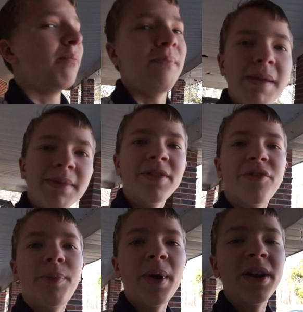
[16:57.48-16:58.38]
maybe in the
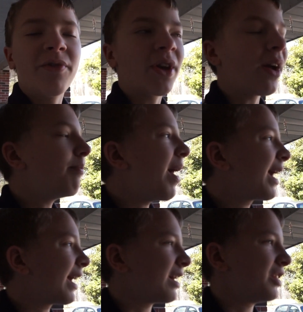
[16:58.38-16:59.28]
spring if we come
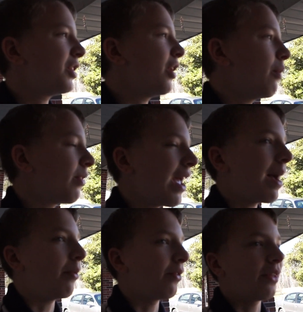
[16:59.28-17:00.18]
back I can show you what the
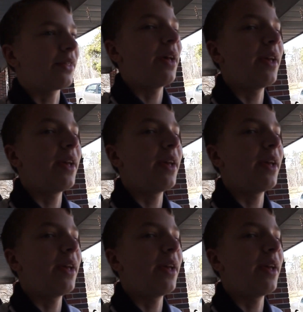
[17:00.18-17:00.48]
apples look